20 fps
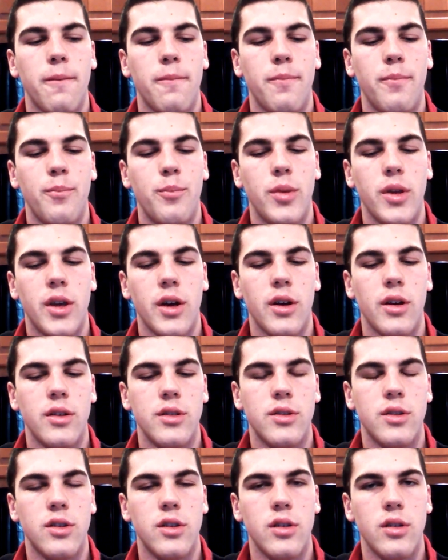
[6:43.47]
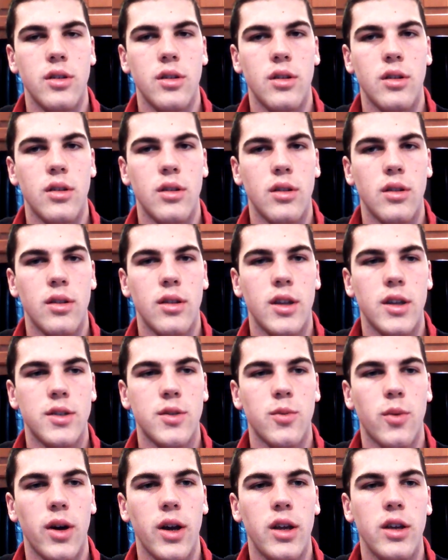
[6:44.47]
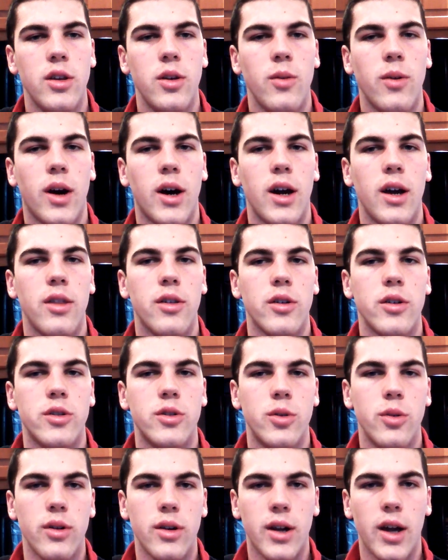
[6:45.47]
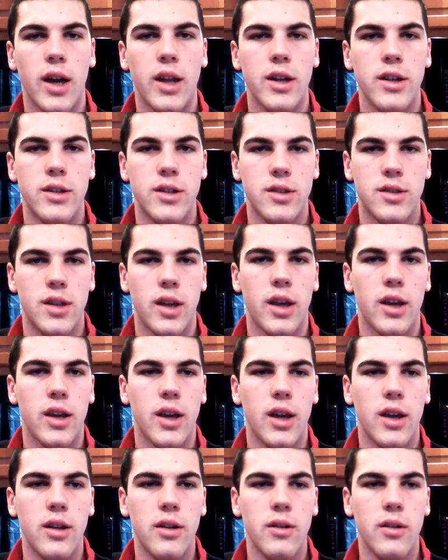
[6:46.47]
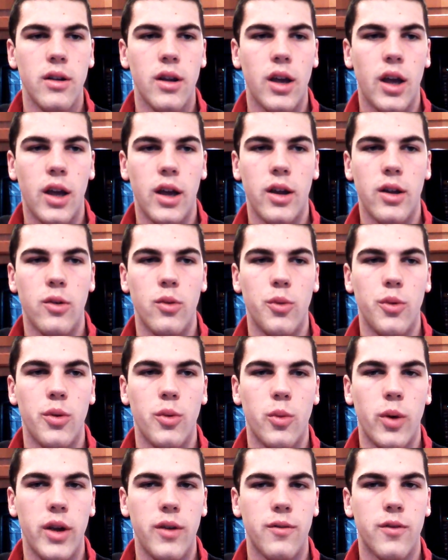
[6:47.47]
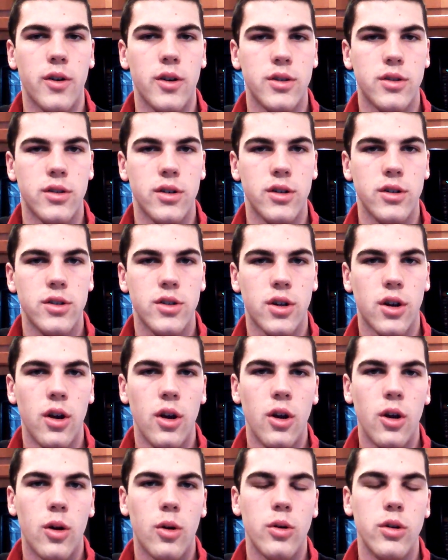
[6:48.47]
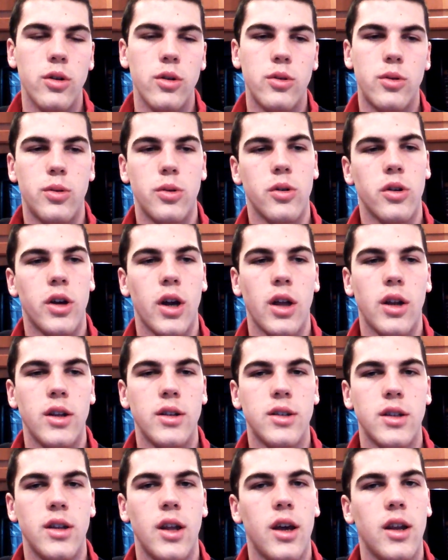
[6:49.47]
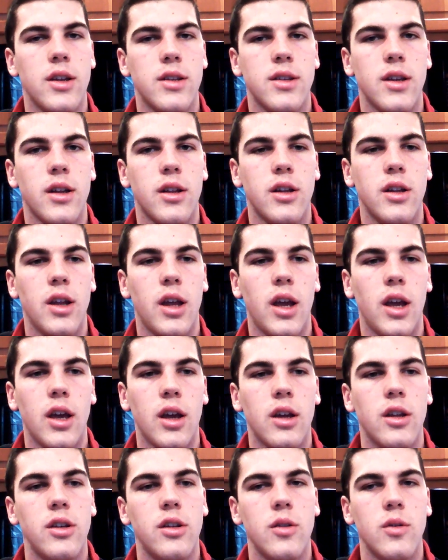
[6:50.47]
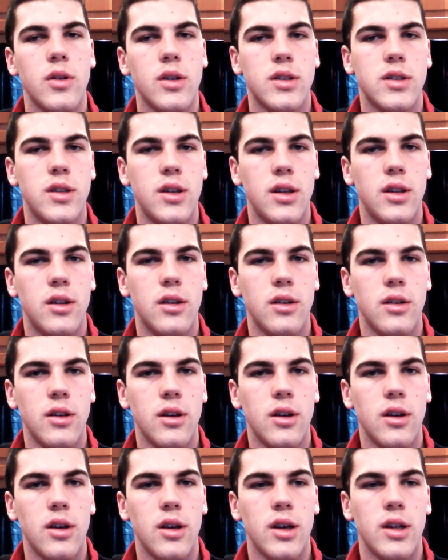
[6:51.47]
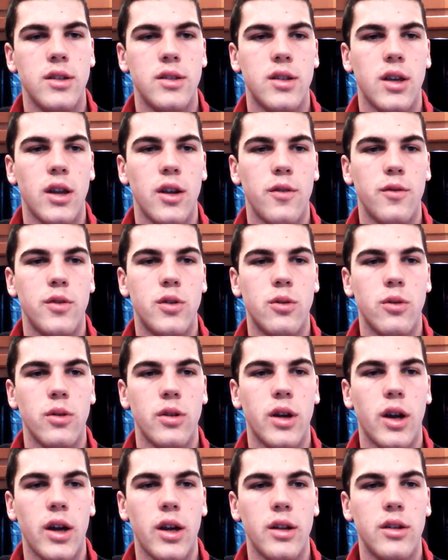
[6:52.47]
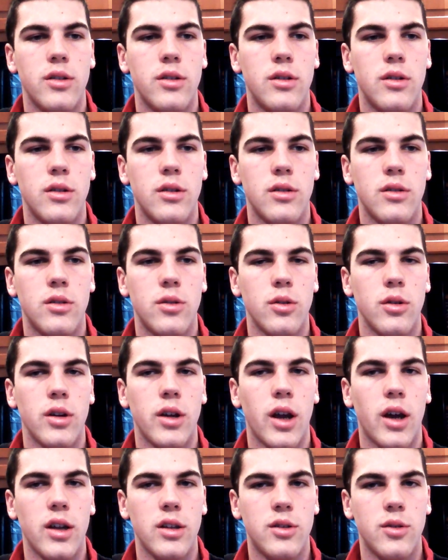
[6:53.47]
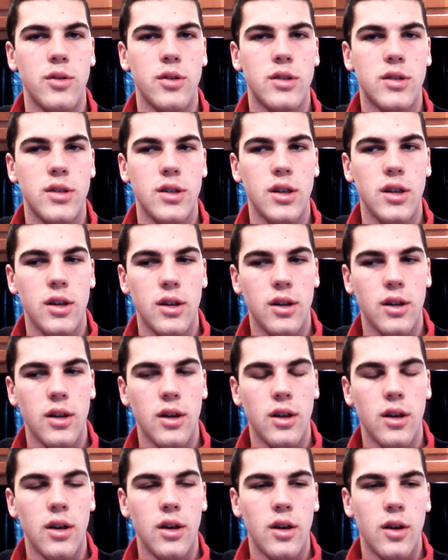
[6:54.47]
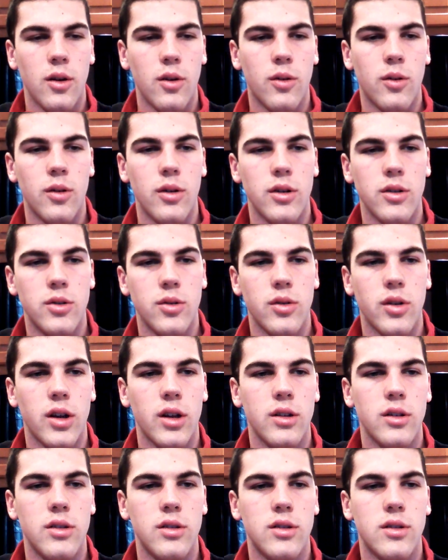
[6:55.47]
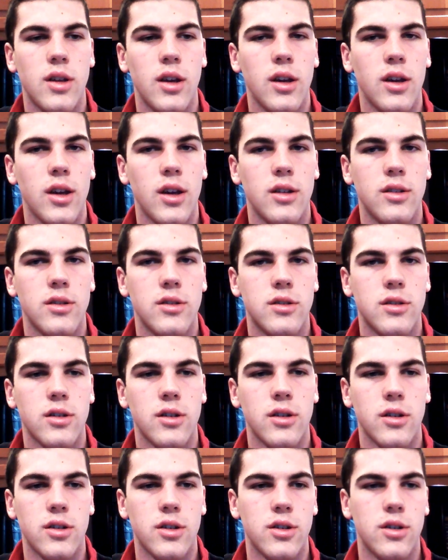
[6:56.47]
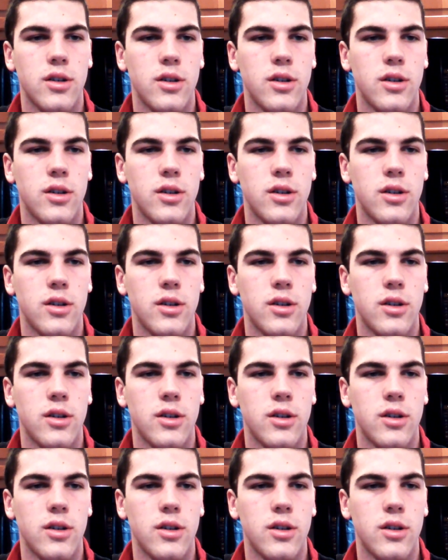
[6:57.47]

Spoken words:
because this way you either Tour Guide into Sangan and wait for a search, or you Tour Guide into Night Assailant and you exceed. Instead of Tour Guide to exceed, or Tour Guide Sangan to search,